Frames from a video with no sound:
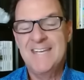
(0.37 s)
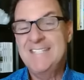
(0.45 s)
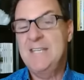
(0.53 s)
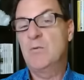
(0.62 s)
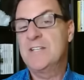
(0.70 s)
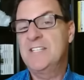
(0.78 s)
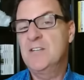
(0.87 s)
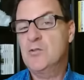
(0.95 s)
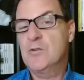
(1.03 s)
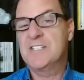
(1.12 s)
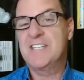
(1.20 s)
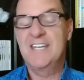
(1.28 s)
See, what's
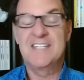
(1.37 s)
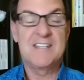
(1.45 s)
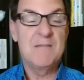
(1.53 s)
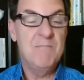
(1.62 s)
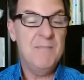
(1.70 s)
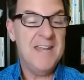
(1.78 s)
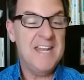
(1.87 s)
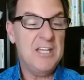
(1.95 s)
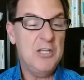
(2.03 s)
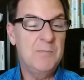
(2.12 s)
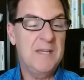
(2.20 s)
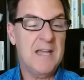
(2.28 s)
interesting is the
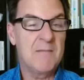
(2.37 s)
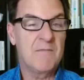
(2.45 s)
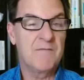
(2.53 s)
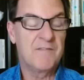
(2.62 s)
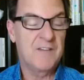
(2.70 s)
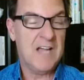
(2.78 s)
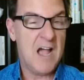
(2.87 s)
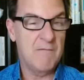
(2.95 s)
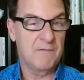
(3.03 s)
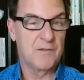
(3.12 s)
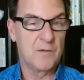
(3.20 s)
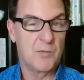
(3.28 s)
minute you become
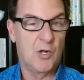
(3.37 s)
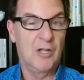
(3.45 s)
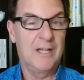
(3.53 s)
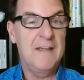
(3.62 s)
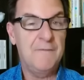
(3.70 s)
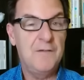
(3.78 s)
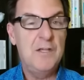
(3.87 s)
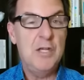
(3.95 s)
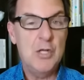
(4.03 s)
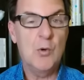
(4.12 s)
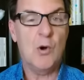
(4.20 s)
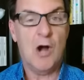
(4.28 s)
comfortable, if
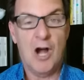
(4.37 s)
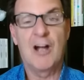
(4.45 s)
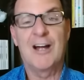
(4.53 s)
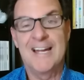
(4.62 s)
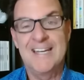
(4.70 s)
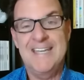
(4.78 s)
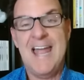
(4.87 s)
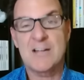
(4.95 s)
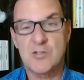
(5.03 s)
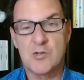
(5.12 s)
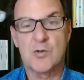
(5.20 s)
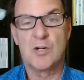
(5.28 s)
you are a
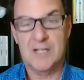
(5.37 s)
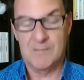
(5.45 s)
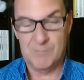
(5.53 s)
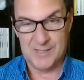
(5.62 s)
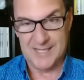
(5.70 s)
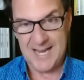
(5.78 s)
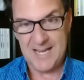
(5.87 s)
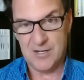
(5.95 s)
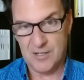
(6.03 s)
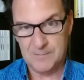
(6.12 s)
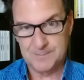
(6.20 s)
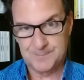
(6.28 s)
natural
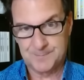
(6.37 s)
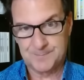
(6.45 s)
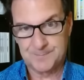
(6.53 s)
complainer,